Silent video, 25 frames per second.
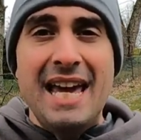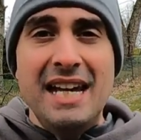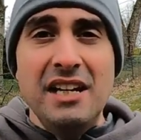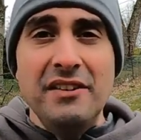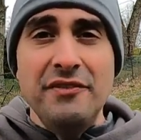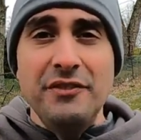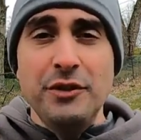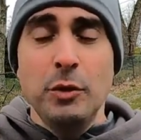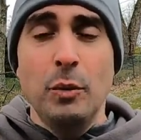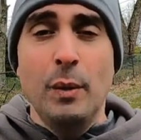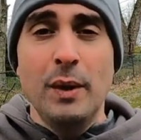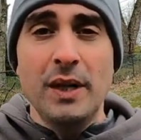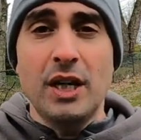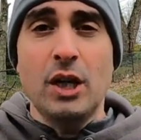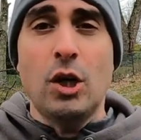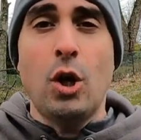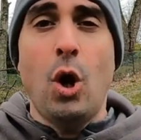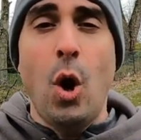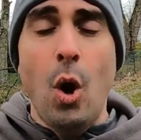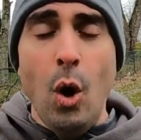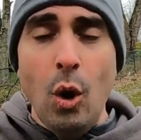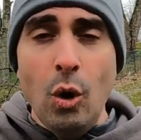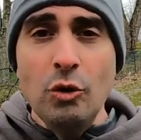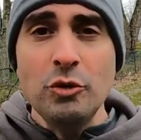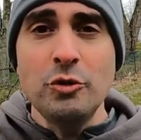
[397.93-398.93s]
And if you want a
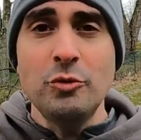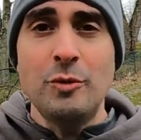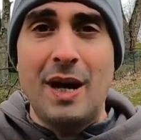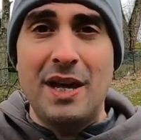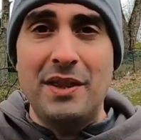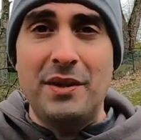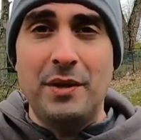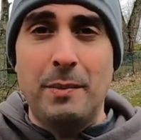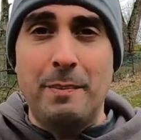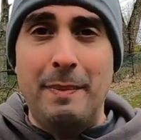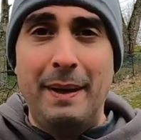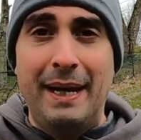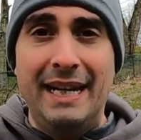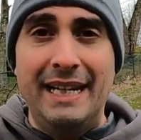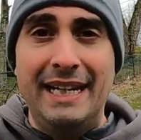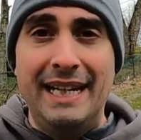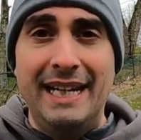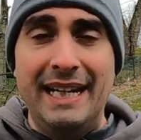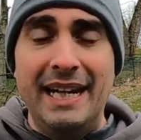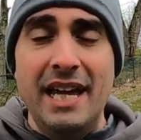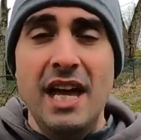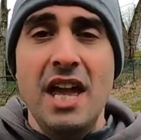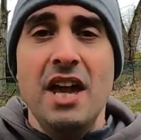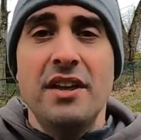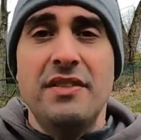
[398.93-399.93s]
cold weather
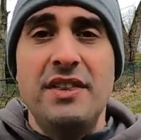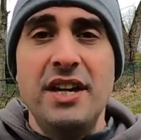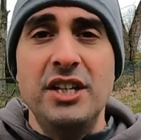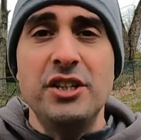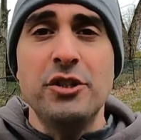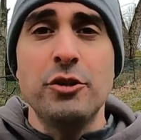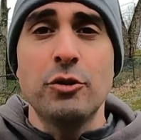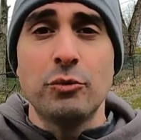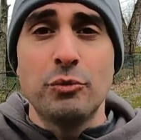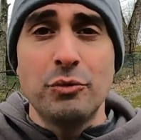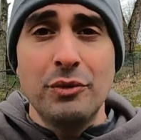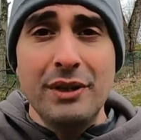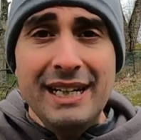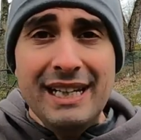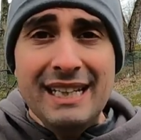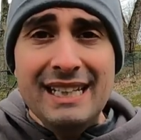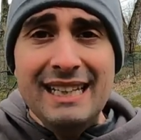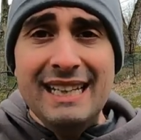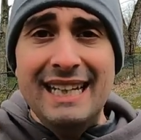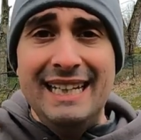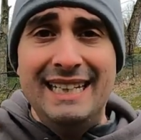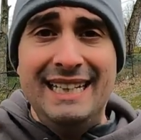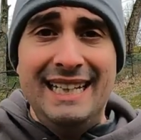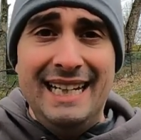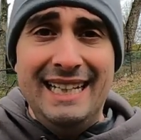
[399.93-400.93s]
beanie, then you
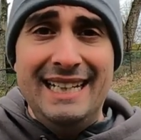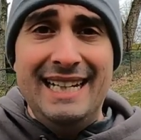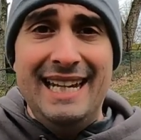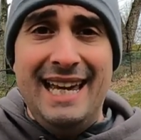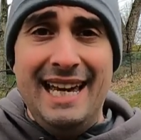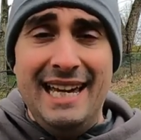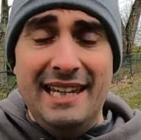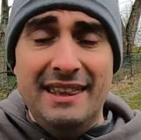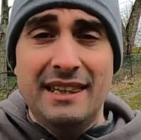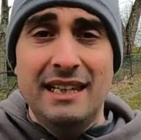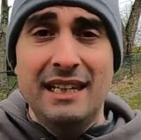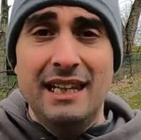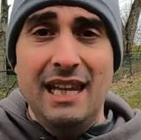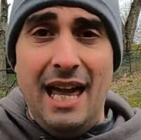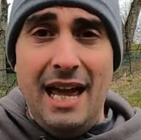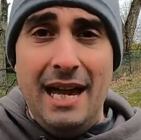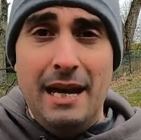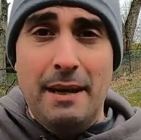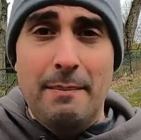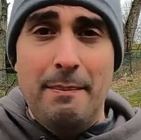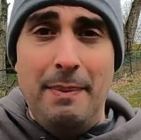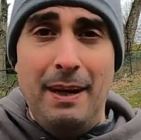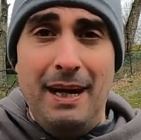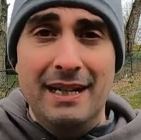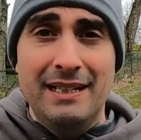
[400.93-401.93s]
really need to hit the
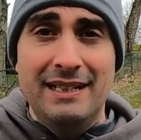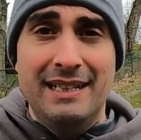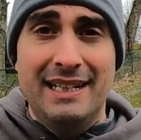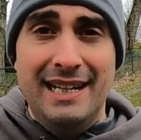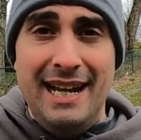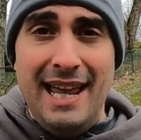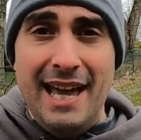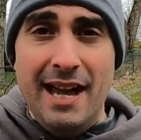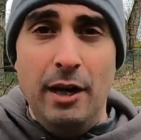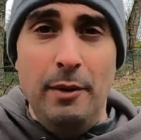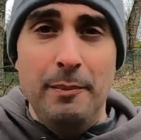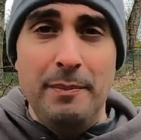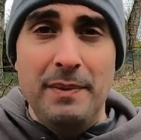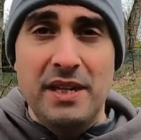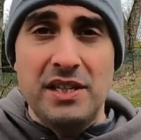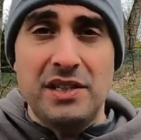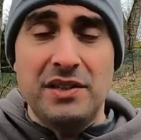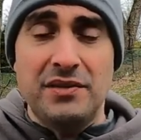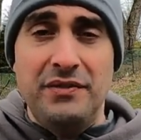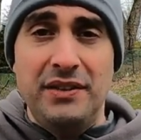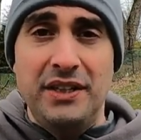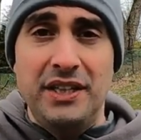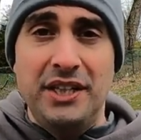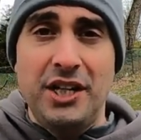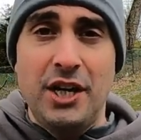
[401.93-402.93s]
like button and help
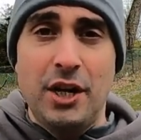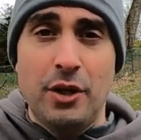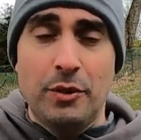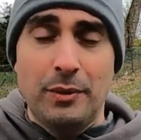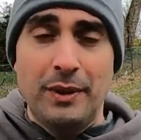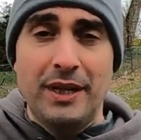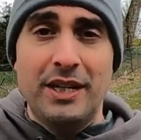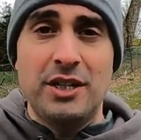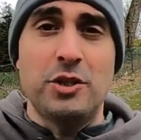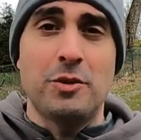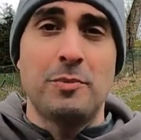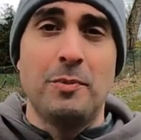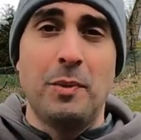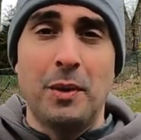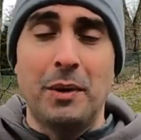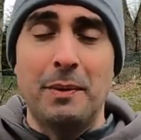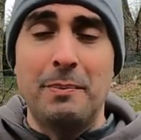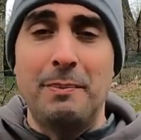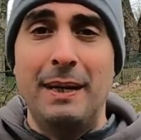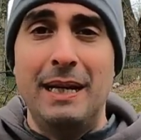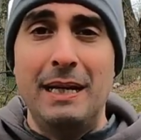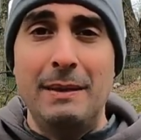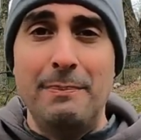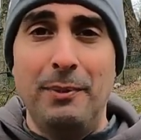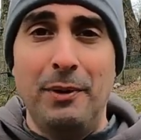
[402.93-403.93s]
this video reach more
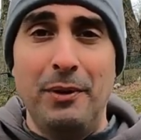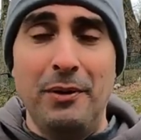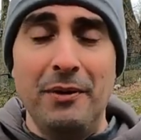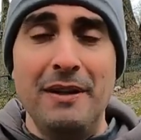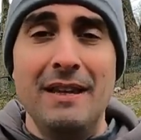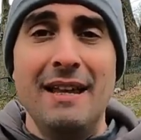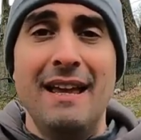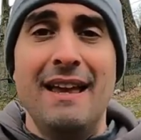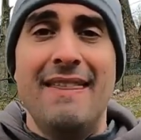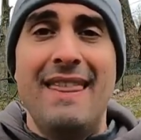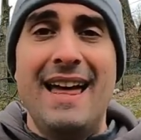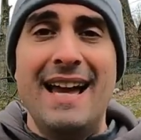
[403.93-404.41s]
people.